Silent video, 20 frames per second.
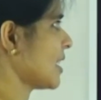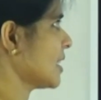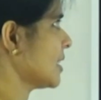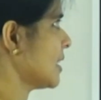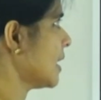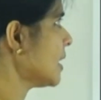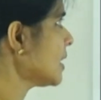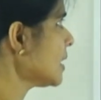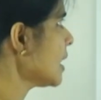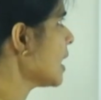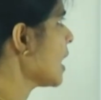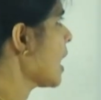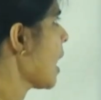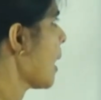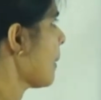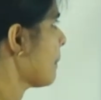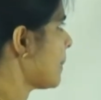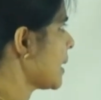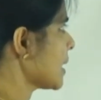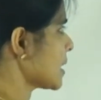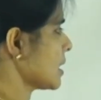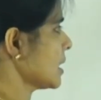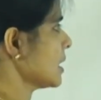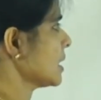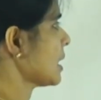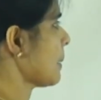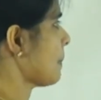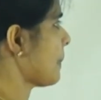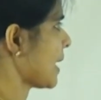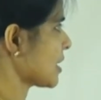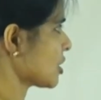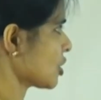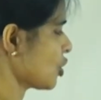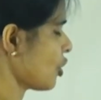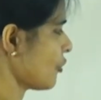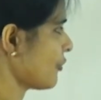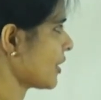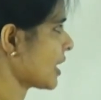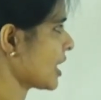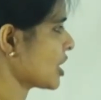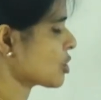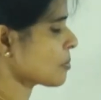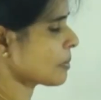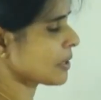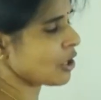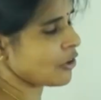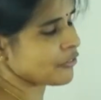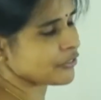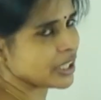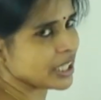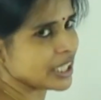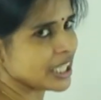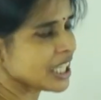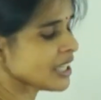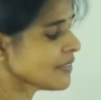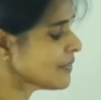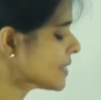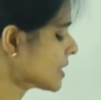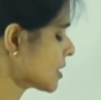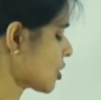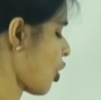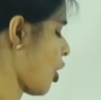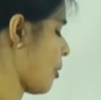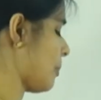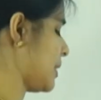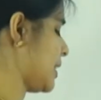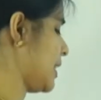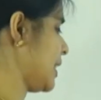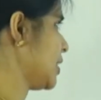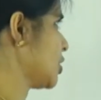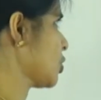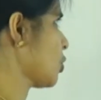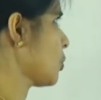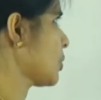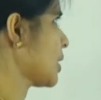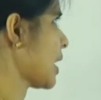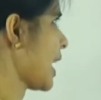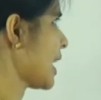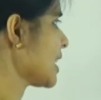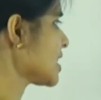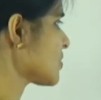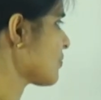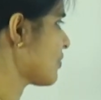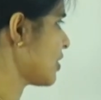are done, but the pattern of arrangement of the leaves commonly known as